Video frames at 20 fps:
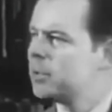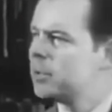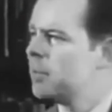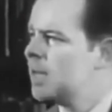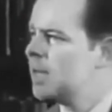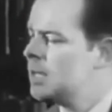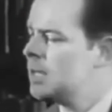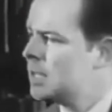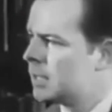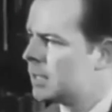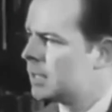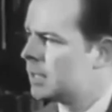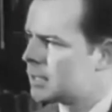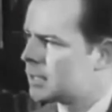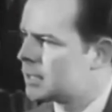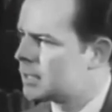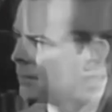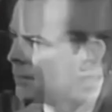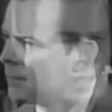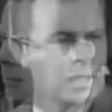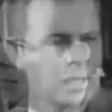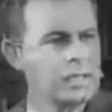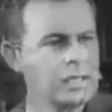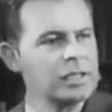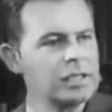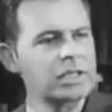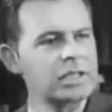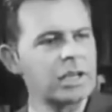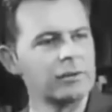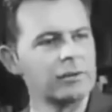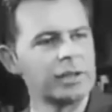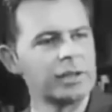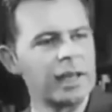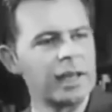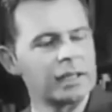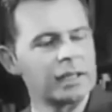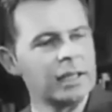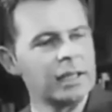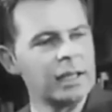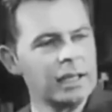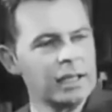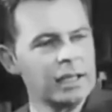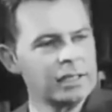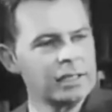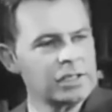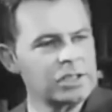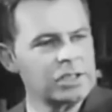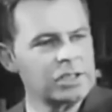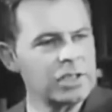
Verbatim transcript: But after many years, he discovered that